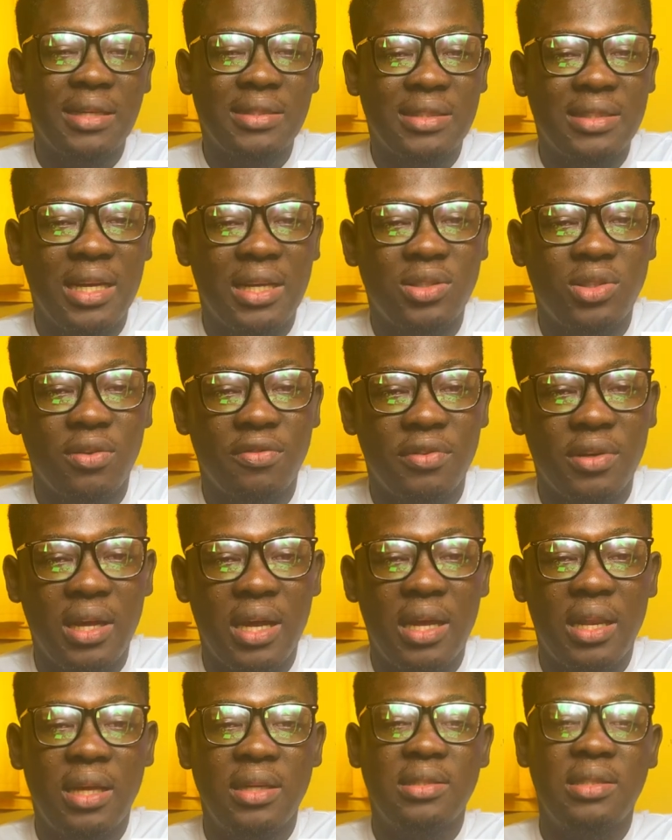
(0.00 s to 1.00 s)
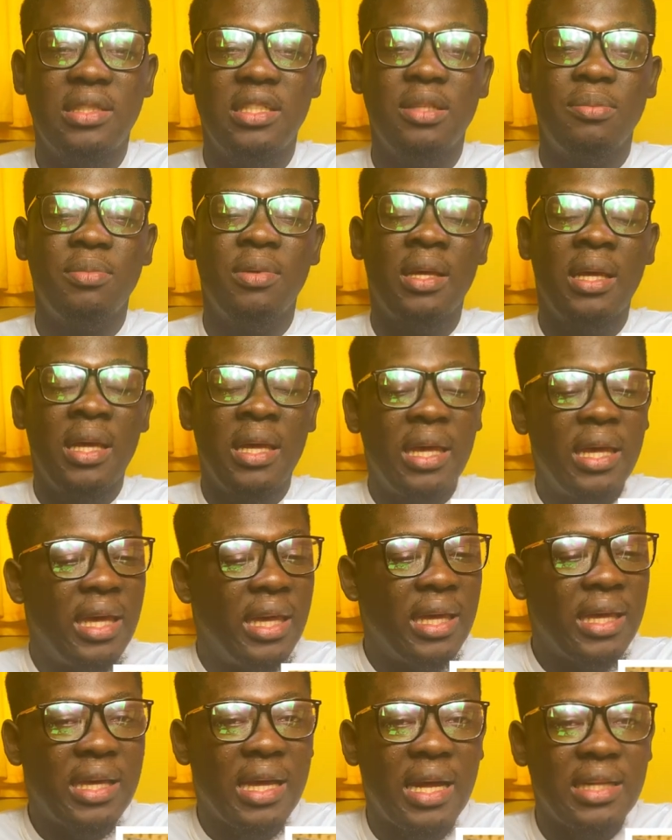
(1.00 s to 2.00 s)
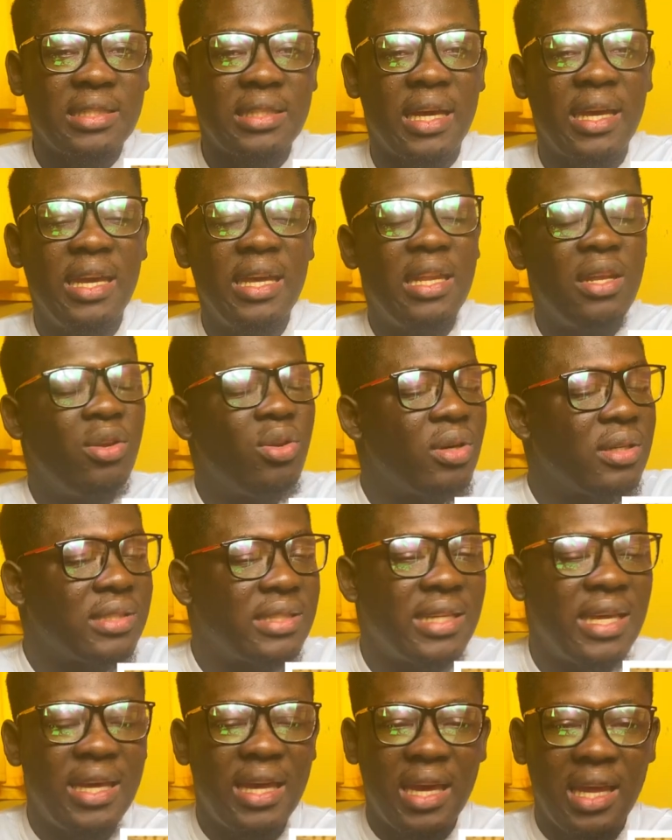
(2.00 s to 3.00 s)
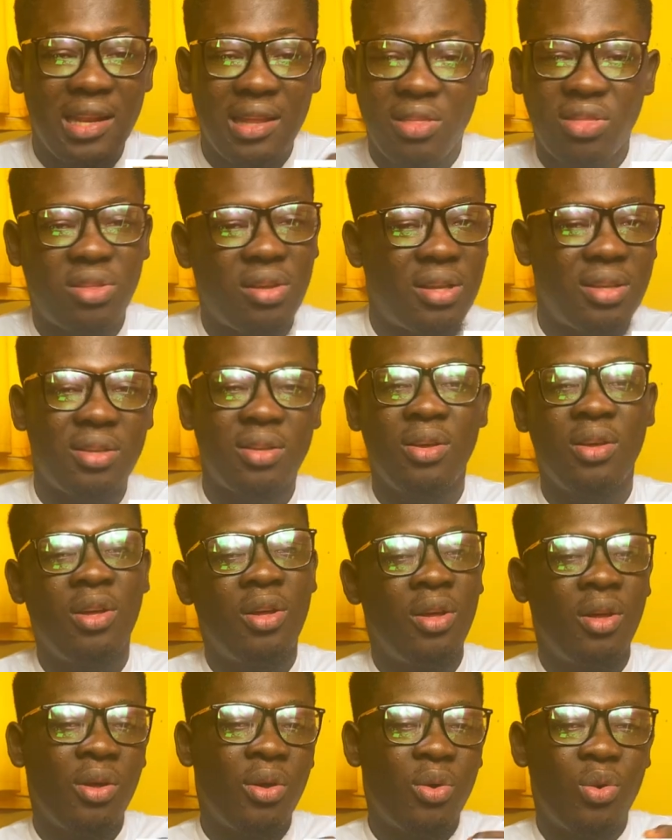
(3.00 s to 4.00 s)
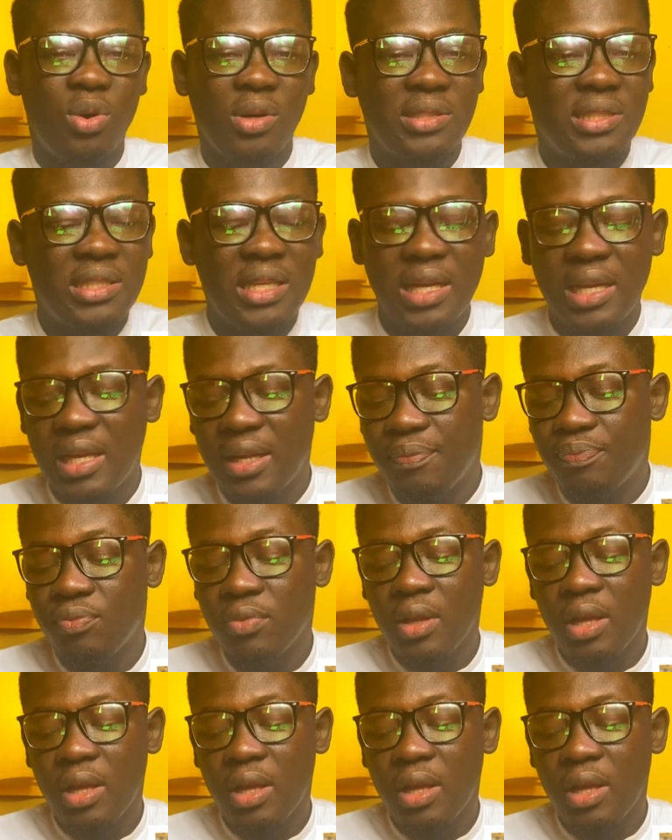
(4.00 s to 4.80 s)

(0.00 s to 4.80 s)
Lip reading: Stars of Ghana's team in Qatar. He did not say anything concerning